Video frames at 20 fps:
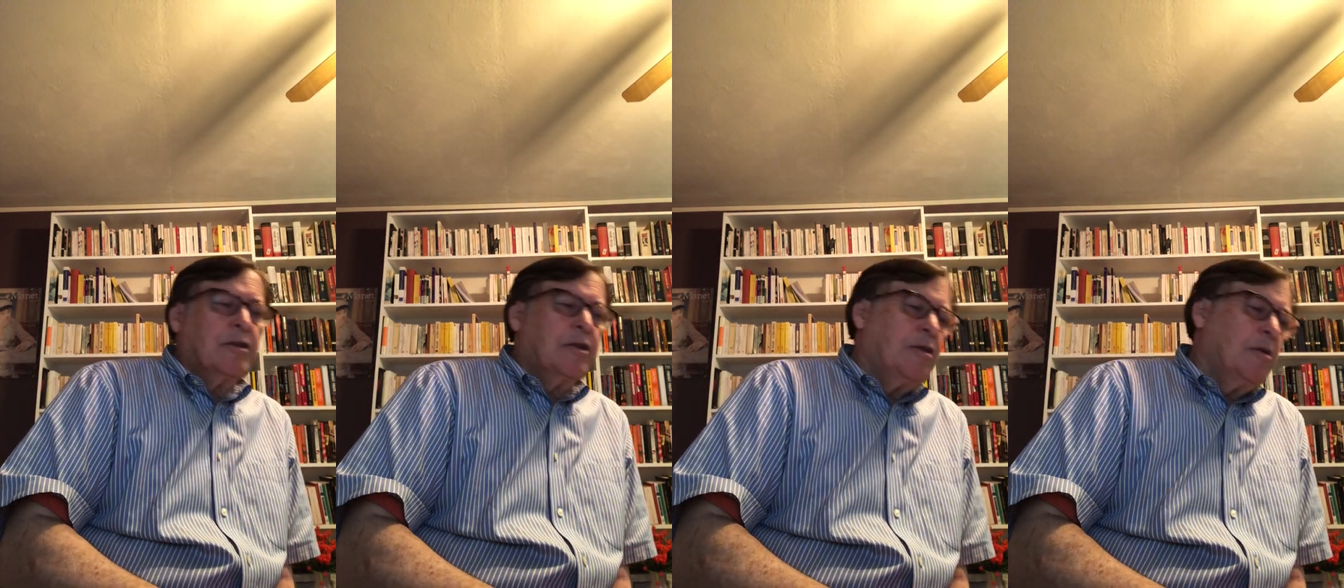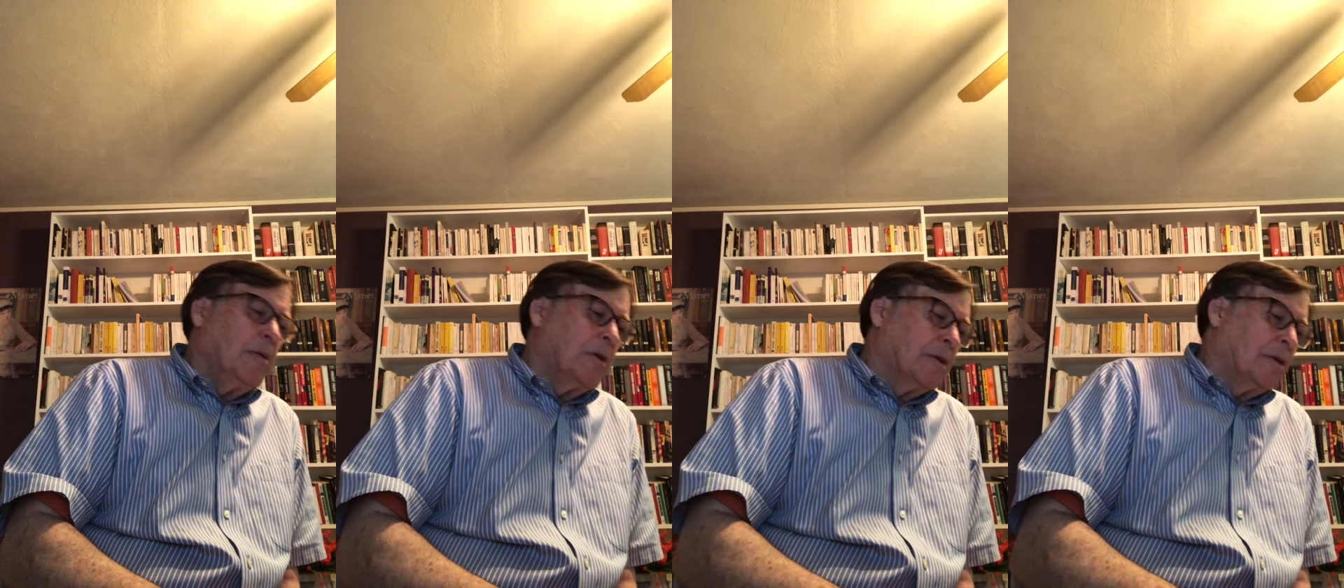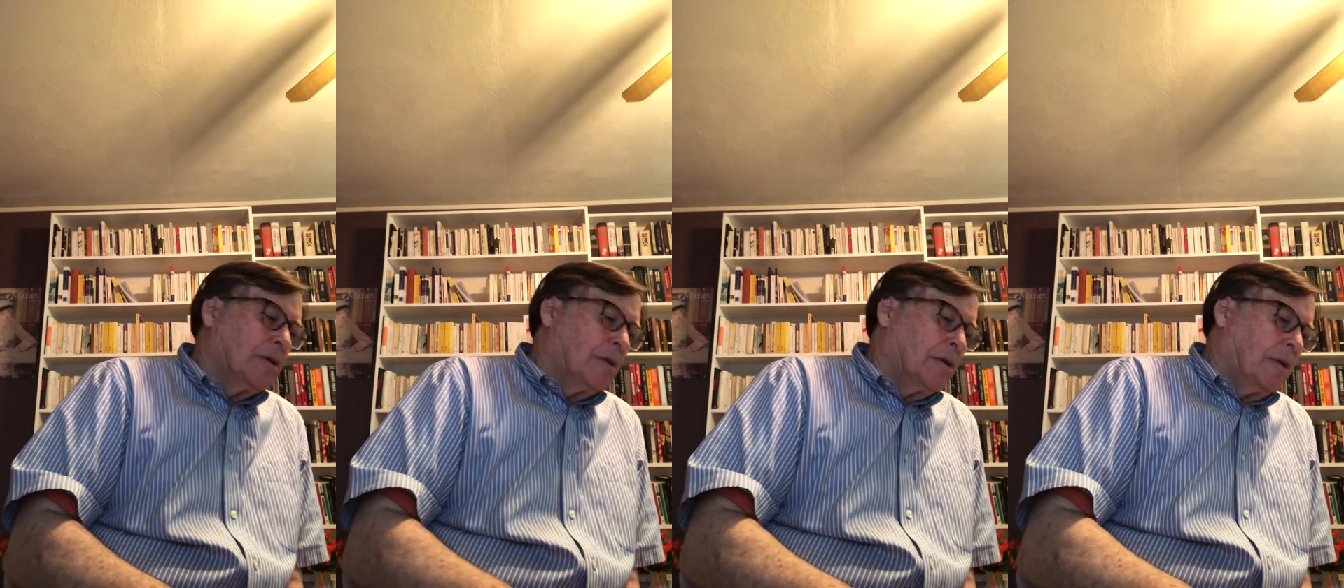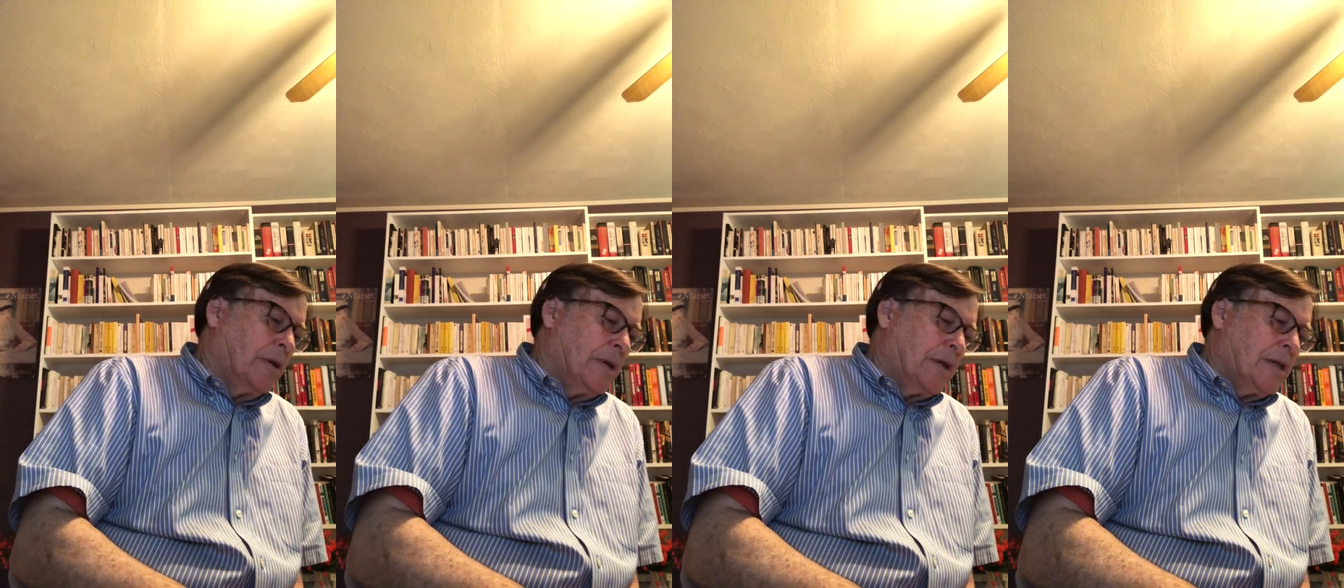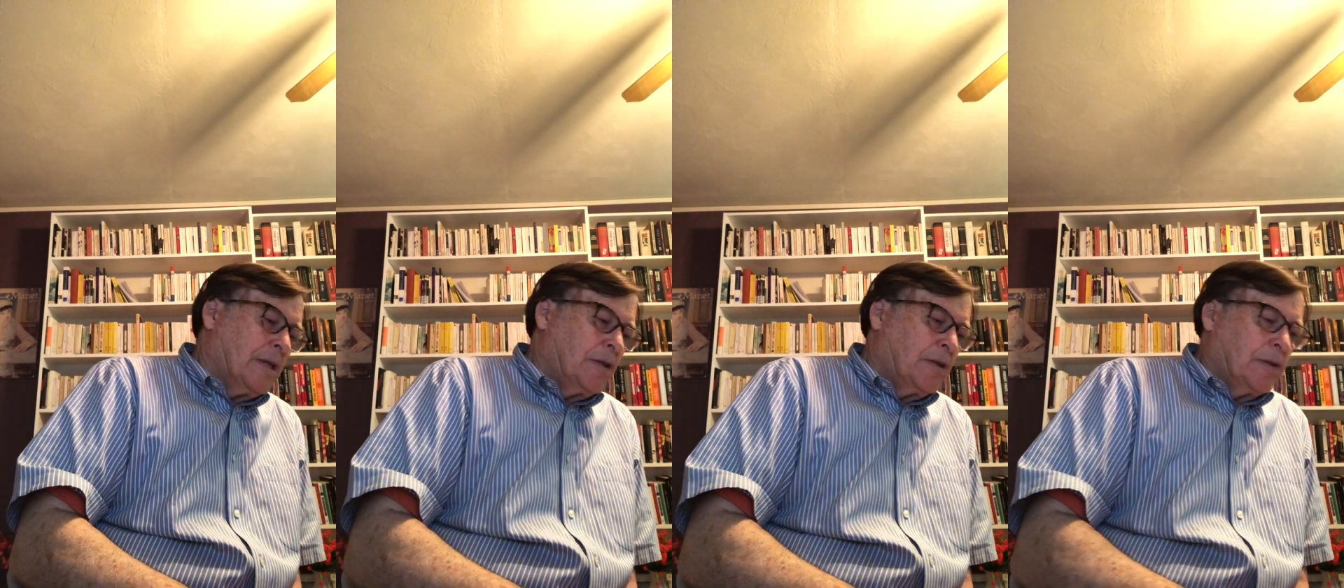cubicle
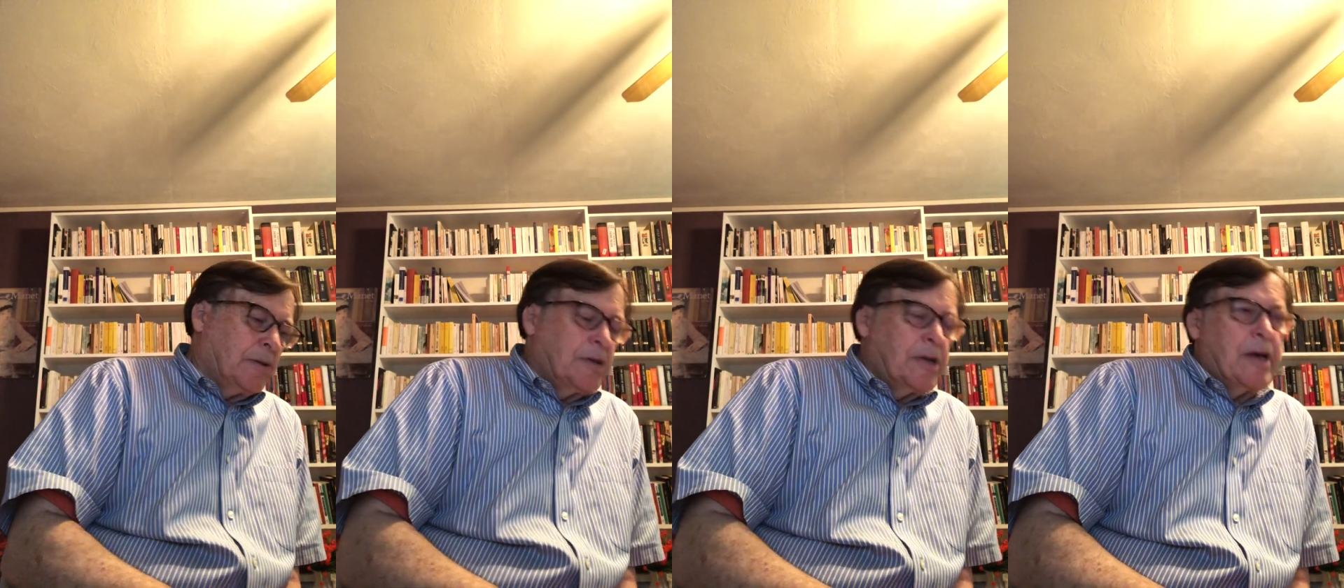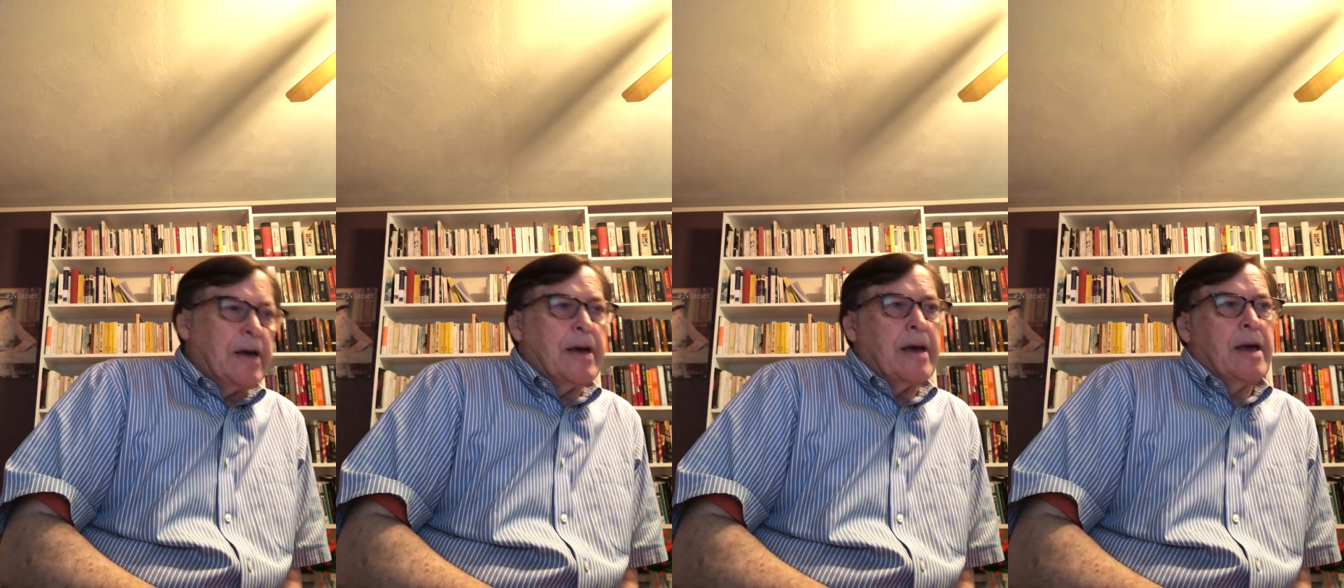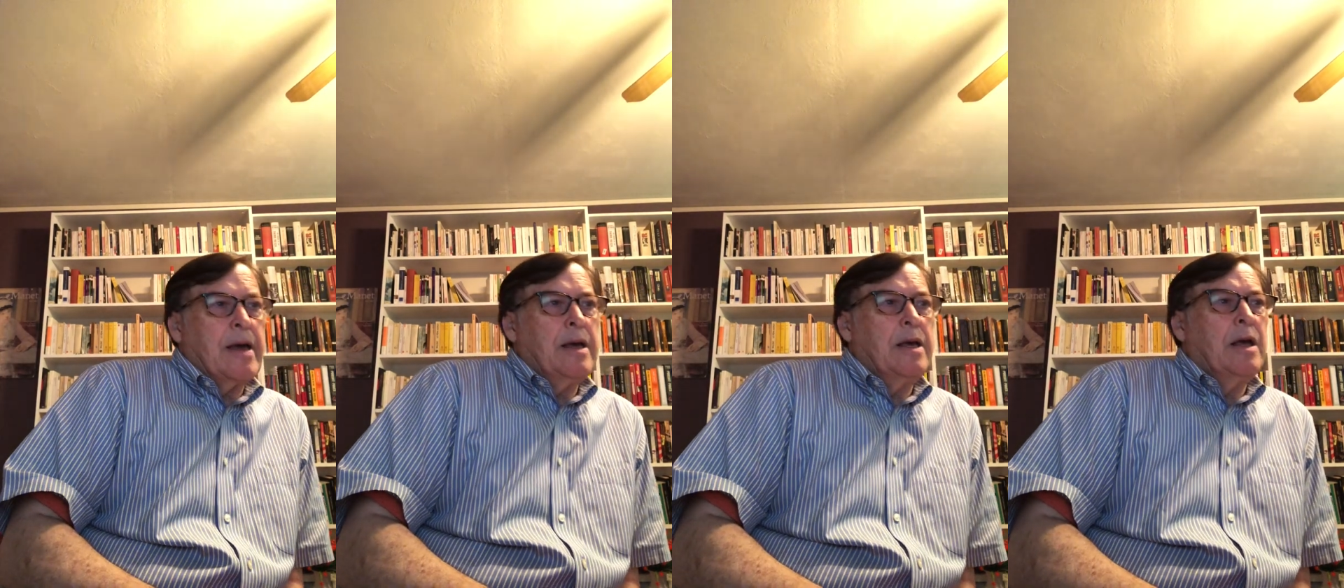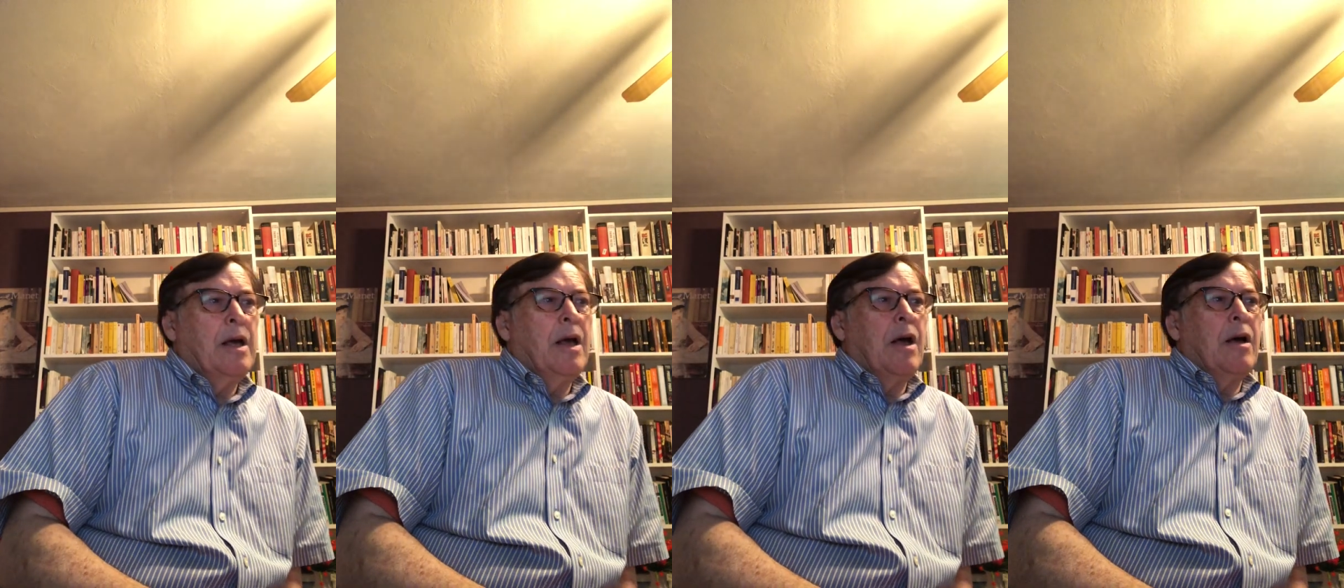and she'll say,